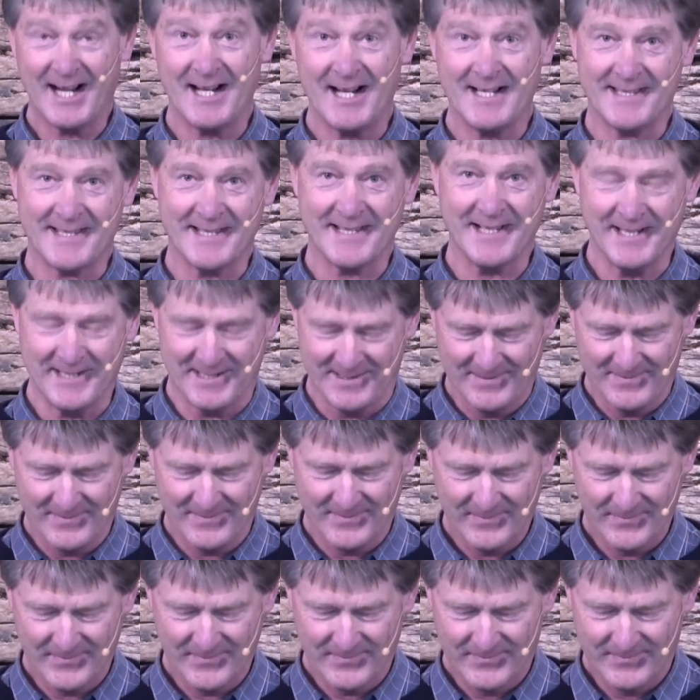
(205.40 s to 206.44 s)
I said,
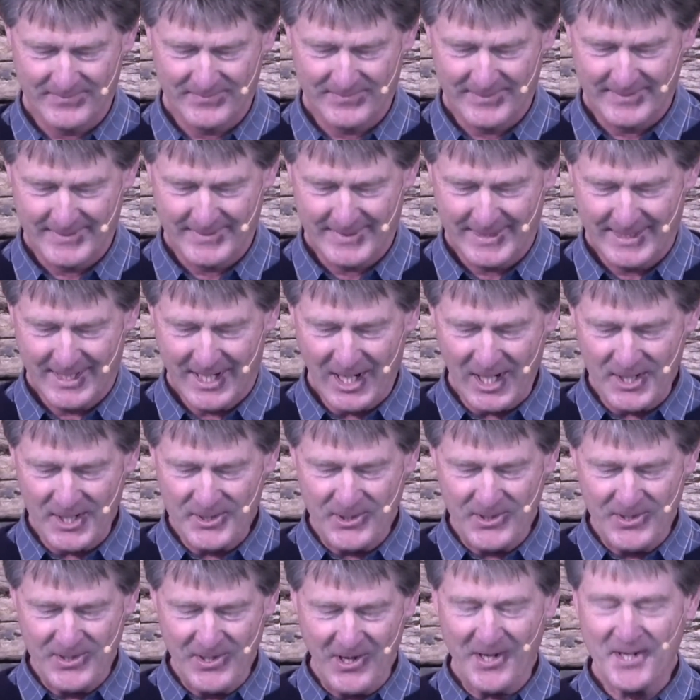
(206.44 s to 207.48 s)
I
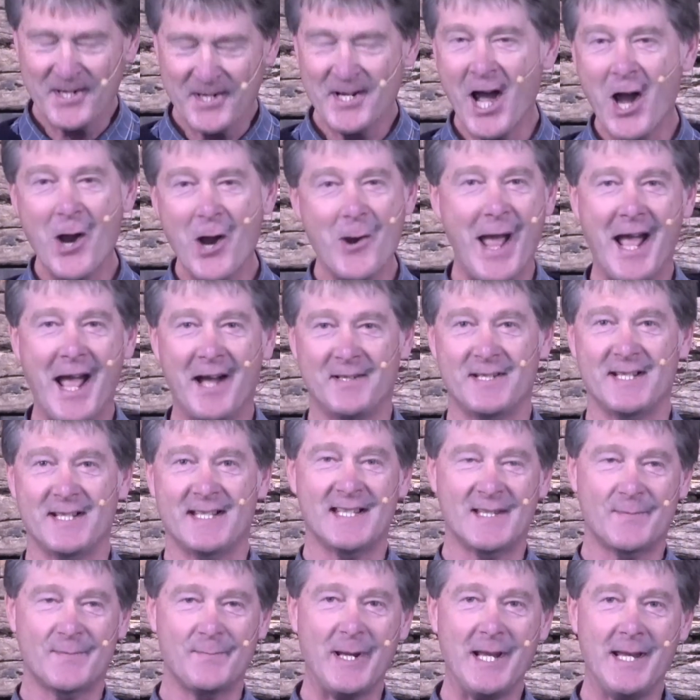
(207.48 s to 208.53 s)
do not know how to
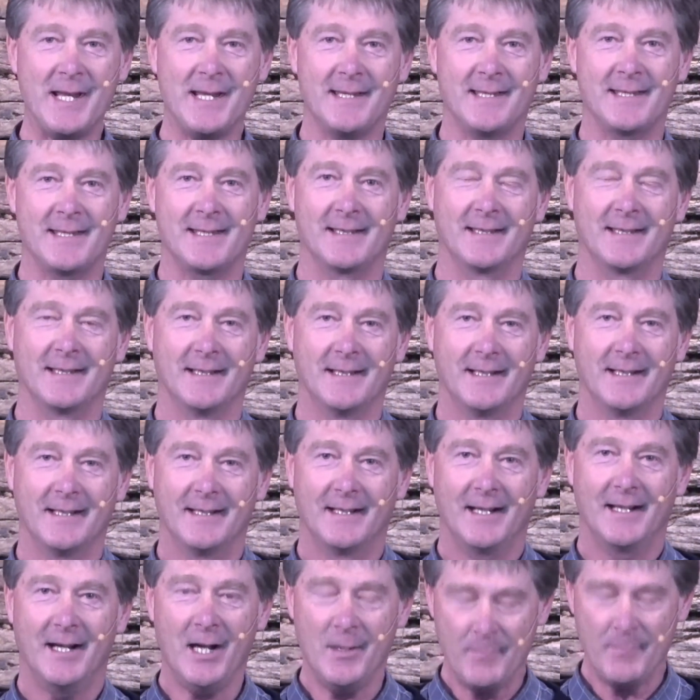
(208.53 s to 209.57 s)
speak.
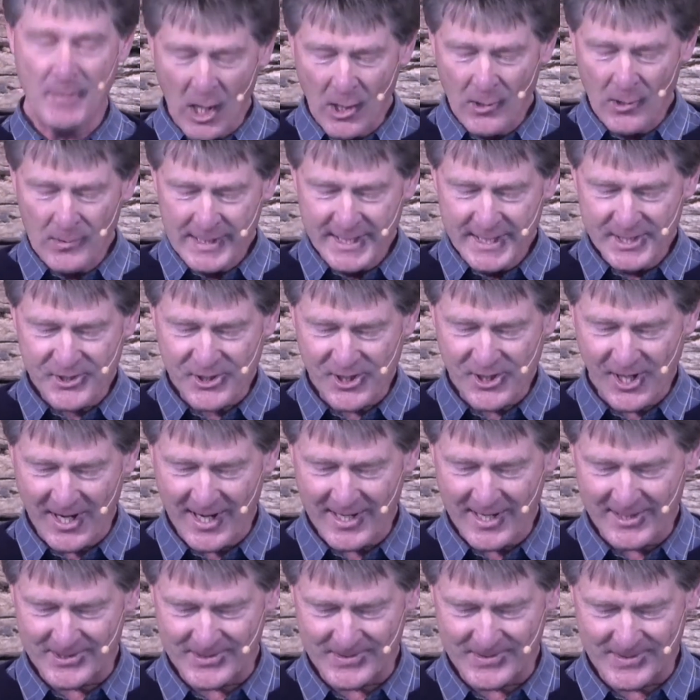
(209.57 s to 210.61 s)
I'm only a
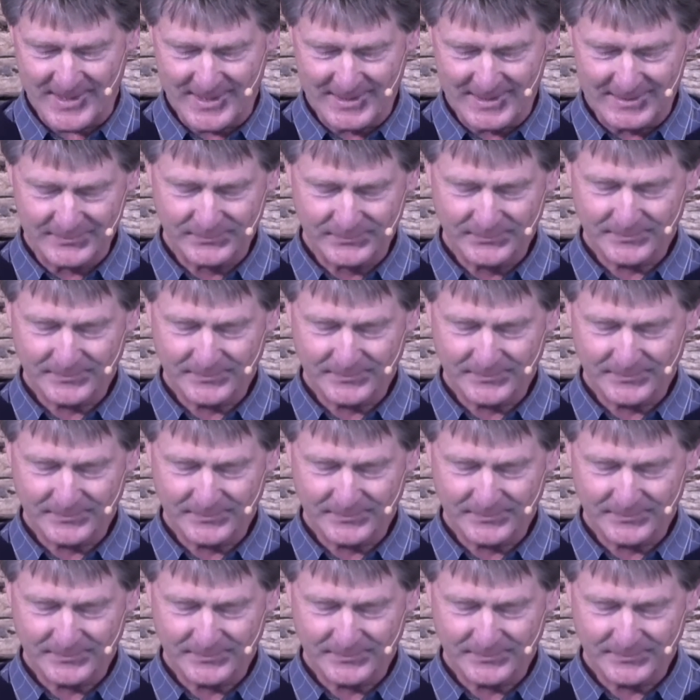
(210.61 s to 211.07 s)
child.